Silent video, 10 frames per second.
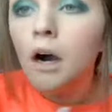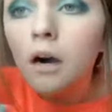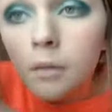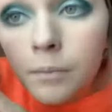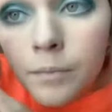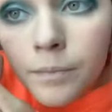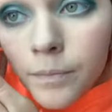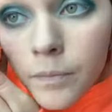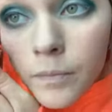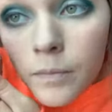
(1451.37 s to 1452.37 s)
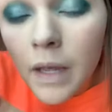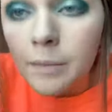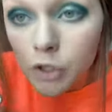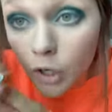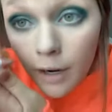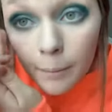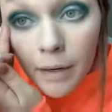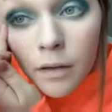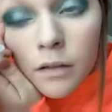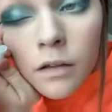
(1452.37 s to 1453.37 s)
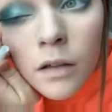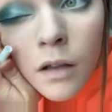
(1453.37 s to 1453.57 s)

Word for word: Um, I'm sorry, I made a...